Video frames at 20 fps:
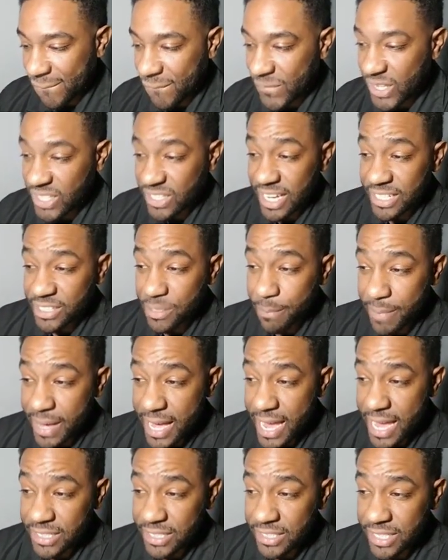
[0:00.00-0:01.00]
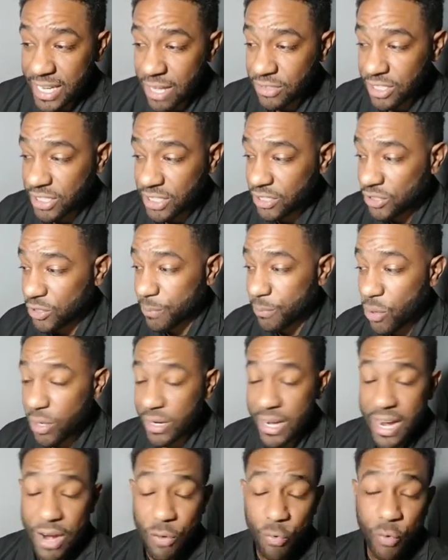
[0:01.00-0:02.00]
This ain't to bash y'all. This is to
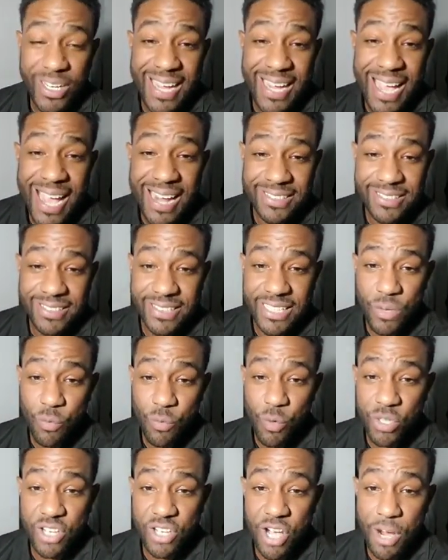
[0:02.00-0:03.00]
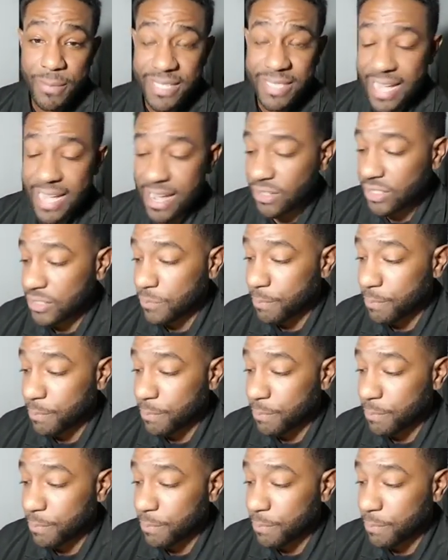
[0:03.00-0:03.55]
point out reality and what's coming down this